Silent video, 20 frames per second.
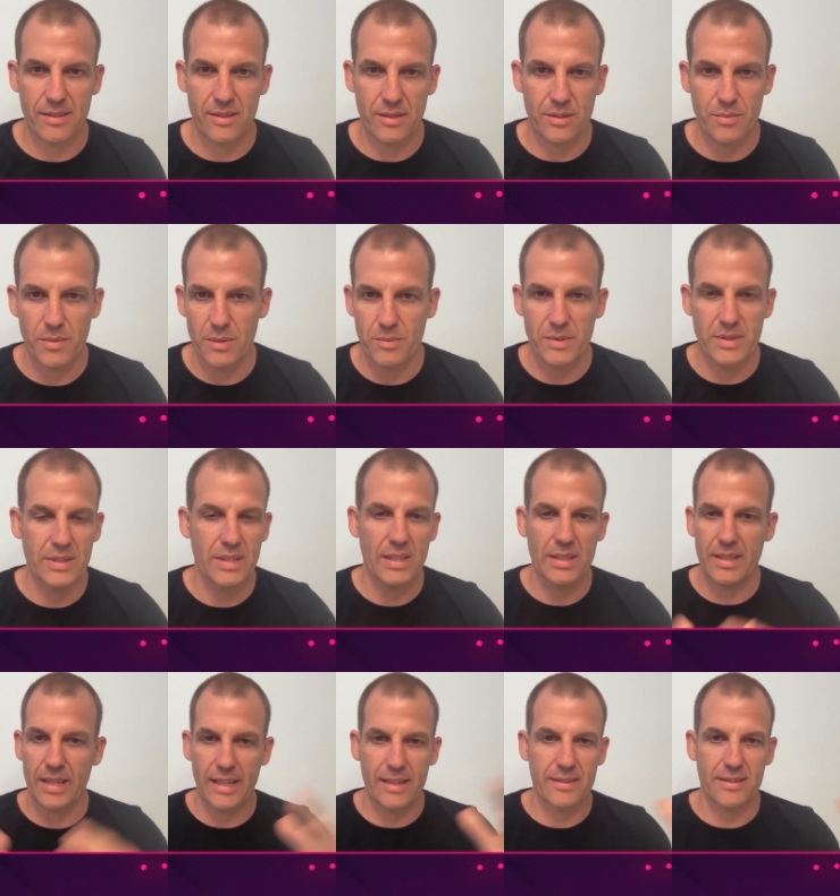because when we
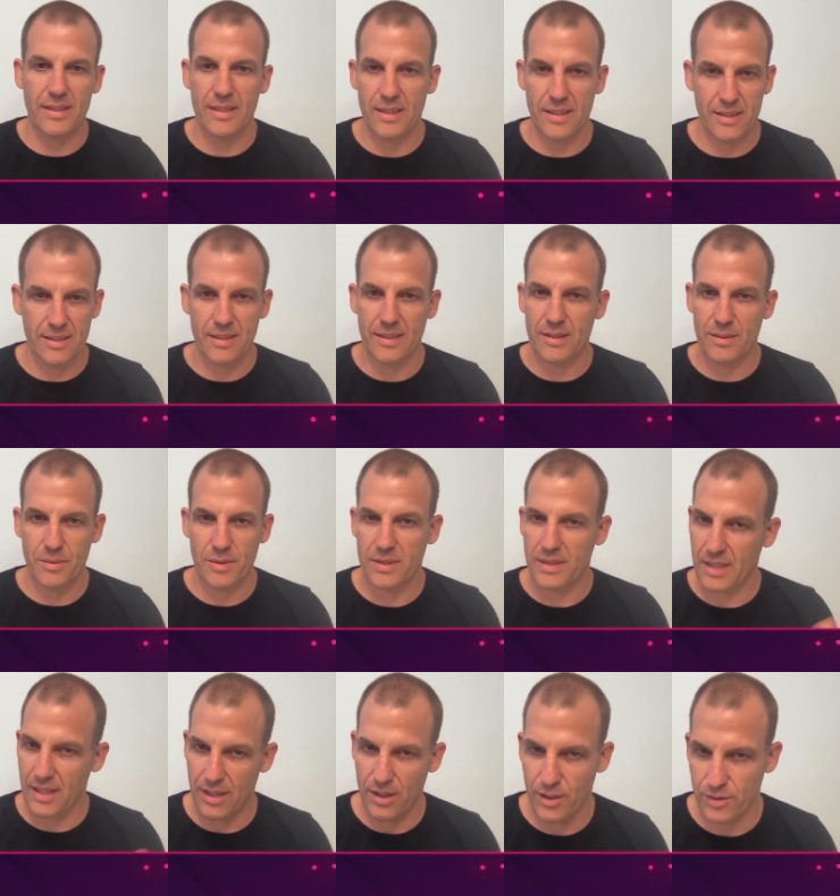say text analytics, we
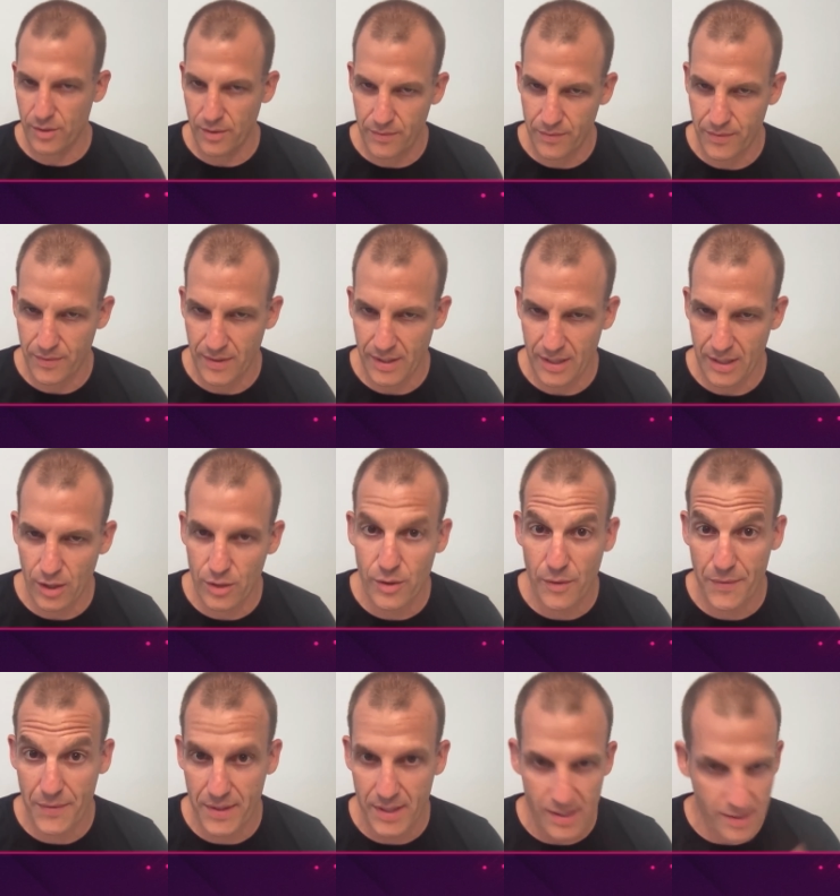say a lot of a lot
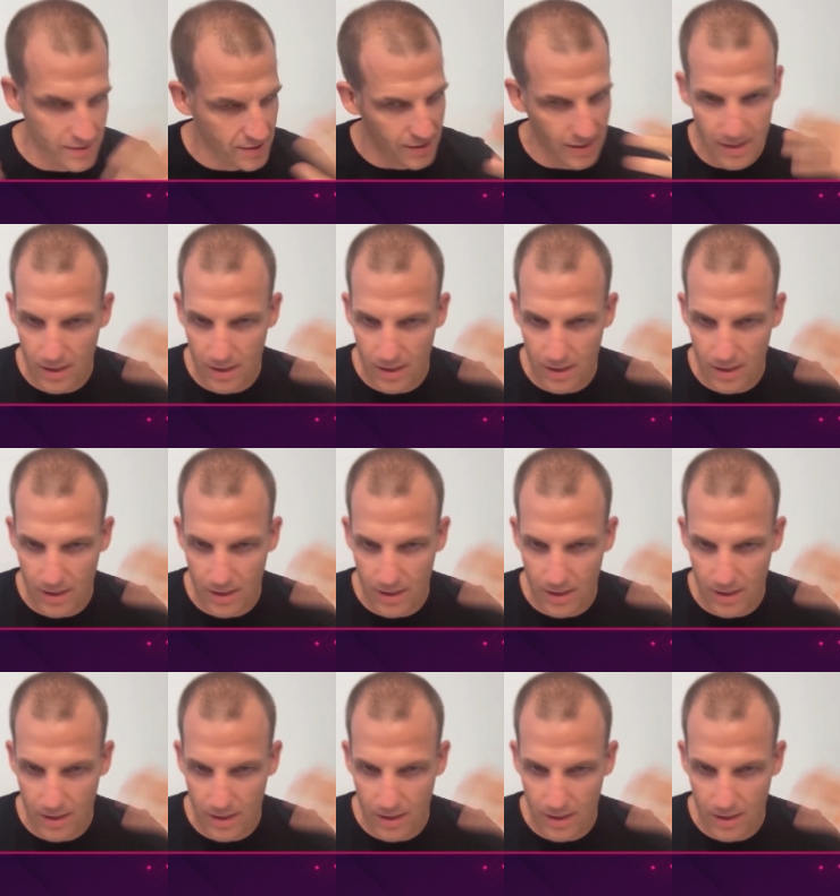of things,